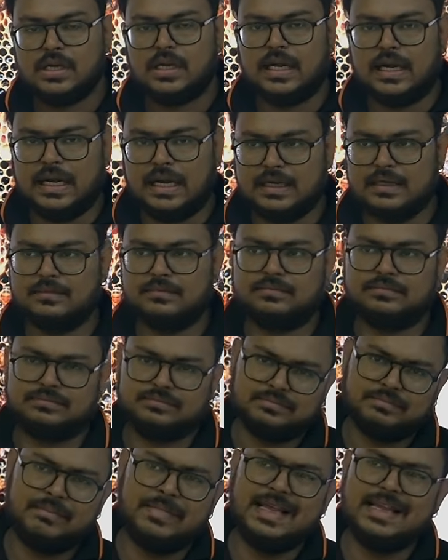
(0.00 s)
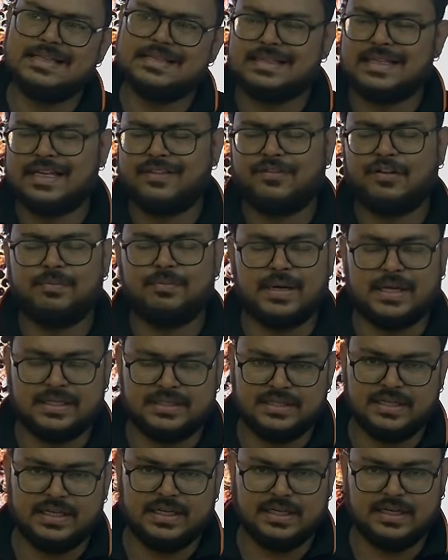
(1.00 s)
And males, they are formed
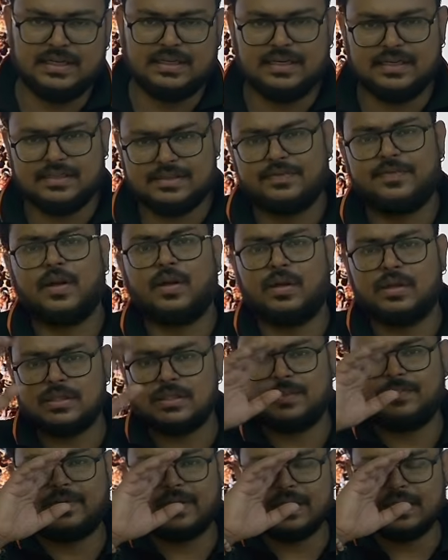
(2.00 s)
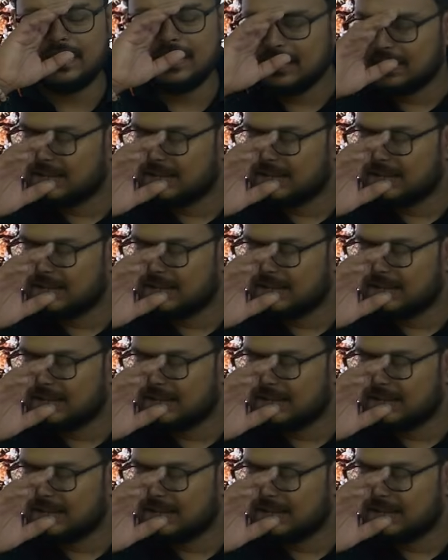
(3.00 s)
parthenogenetically, that is different concept, fine.